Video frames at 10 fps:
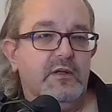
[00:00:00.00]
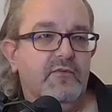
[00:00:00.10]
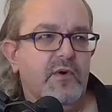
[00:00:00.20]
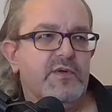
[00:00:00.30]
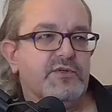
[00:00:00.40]

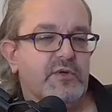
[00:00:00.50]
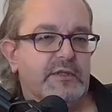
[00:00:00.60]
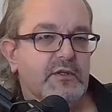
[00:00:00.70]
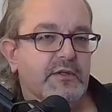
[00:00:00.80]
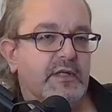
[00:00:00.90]
Very
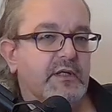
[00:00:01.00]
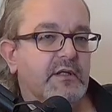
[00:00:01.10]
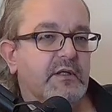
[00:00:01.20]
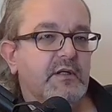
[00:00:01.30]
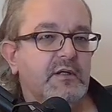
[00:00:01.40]
strict on that.
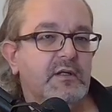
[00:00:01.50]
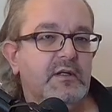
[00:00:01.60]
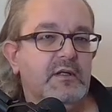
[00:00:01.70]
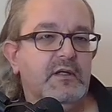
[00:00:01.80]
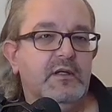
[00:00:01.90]

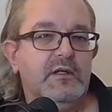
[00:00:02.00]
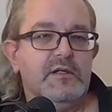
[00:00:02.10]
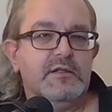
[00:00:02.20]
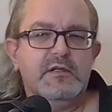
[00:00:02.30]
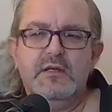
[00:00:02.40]

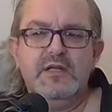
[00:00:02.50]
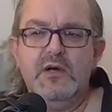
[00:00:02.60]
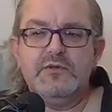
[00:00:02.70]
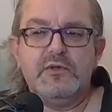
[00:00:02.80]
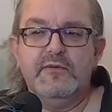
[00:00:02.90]

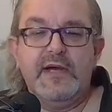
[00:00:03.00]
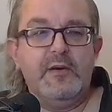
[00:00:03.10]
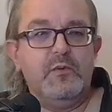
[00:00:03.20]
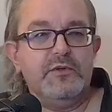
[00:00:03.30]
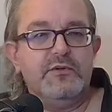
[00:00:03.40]
No sort of
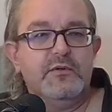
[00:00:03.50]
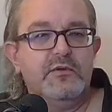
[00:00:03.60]
outward